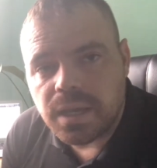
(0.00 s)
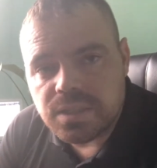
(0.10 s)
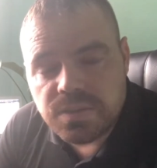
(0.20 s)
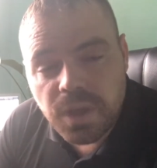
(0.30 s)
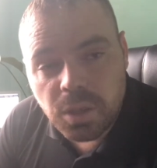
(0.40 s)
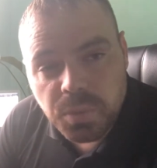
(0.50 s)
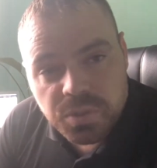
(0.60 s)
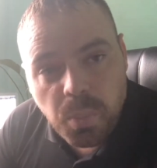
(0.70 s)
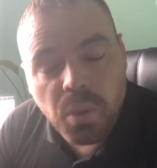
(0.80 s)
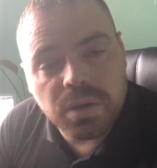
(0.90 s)
developers'
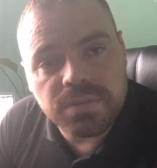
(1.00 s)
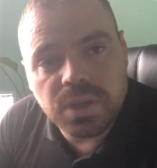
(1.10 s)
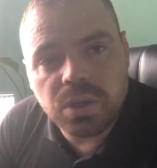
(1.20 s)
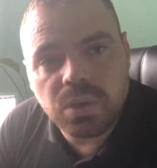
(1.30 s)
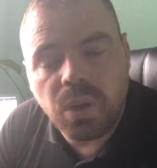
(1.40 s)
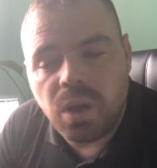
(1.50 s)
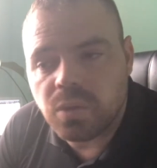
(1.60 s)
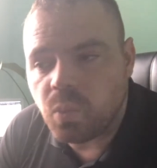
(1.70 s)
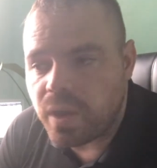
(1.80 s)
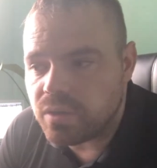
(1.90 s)
point of view
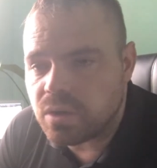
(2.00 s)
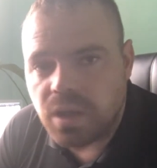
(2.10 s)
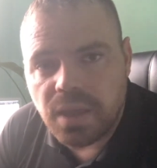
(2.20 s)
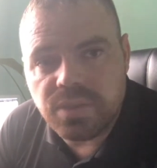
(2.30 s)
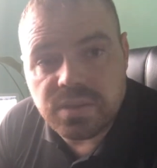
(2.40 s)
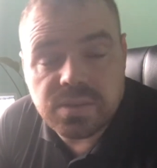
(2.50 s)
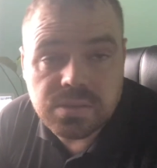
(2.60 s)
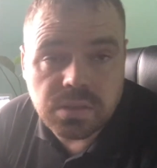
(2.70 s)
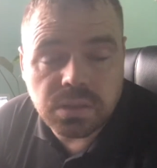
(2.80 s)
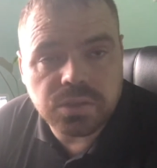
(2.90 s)
on whether or not this is
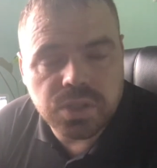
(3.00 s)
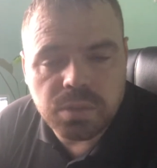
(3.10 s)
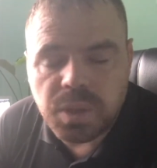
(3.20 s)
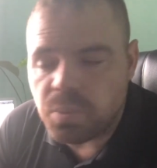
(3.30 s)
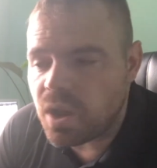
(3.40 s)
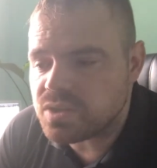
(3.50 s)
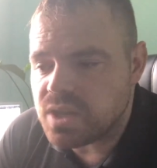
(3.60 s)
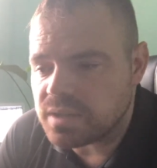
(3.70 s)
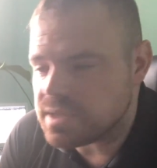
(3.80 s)
a legitimate project.